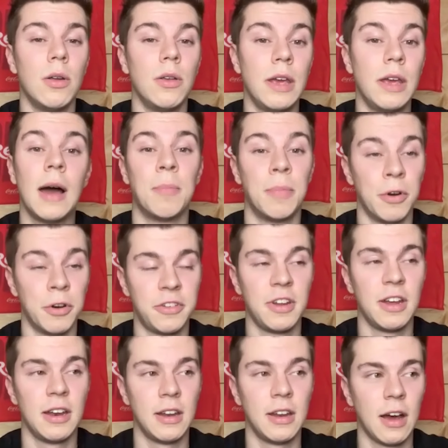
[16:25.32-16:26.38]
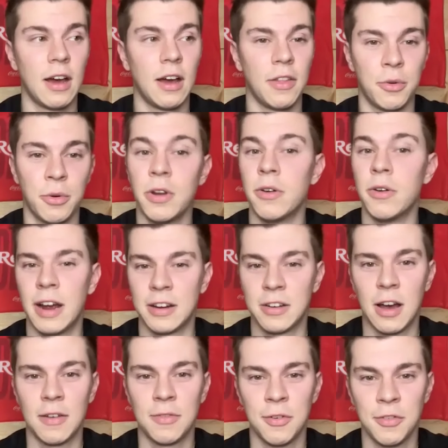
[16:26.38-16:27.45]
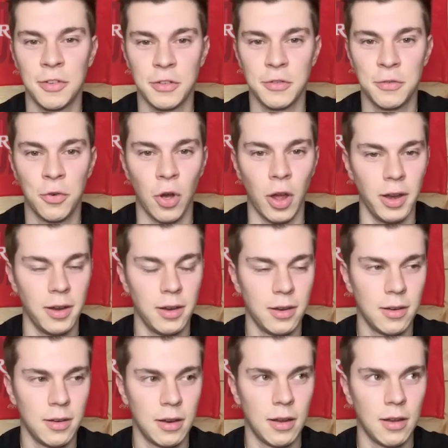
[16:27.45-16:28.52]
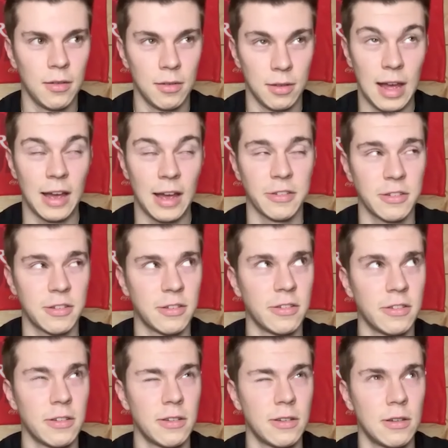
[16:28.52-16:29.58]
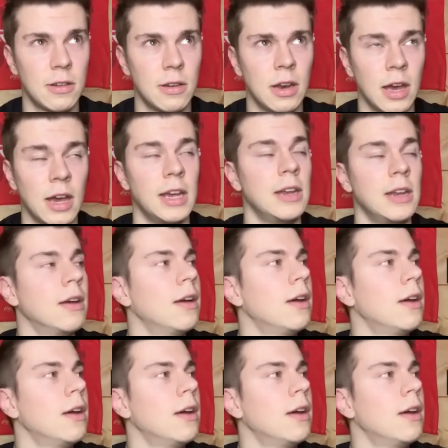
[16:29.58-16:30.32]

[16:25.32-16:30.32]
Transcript: Yeah, Bert did uh, the redirect off of his yeah. foot last night.